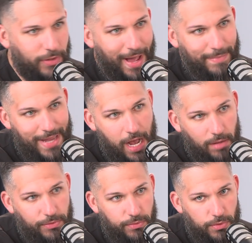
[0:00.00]
or not be
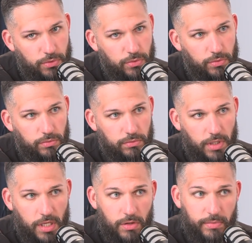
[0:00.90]
helped through
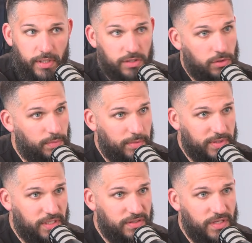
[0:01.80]
either medicinal
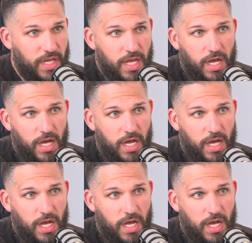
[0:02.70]
purposes,